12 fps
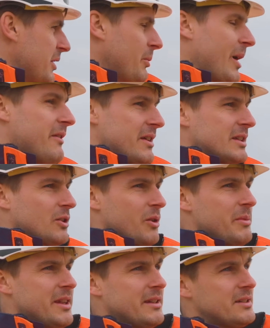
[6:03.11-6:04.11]
Weather, it's
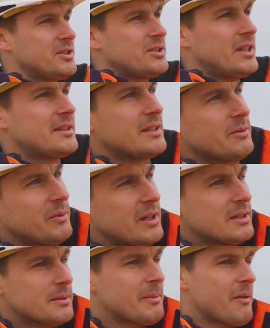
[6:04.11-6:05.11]
got to be the shit.
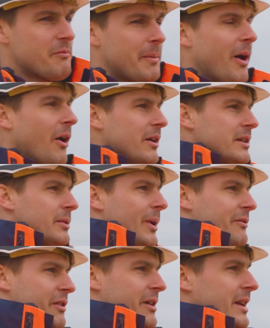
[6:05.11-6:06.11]
It's a month behind the
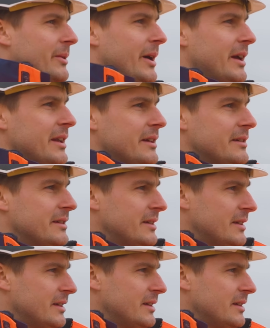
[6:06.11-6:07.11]
weather anyway, isn't it?
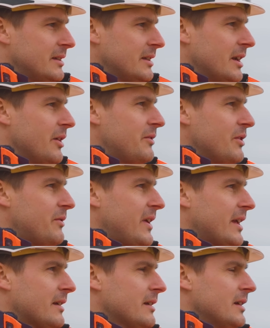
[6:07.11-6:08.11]
You know, if you
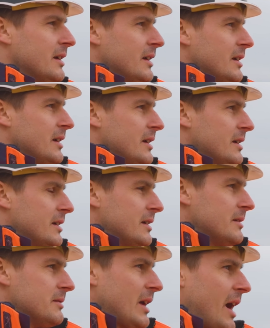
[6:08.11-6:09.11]
think
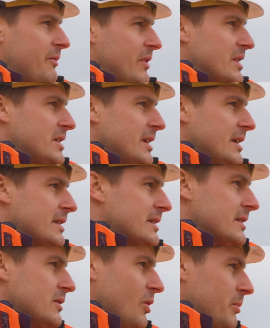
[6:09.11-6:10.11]
average years,
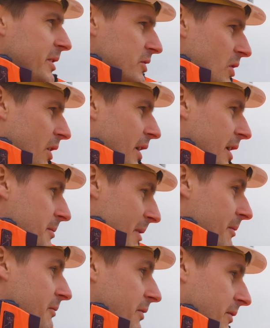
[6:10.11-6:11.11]
it's normally dry a
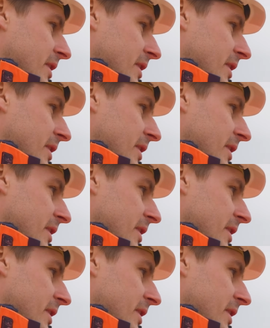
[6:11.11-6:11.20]
month.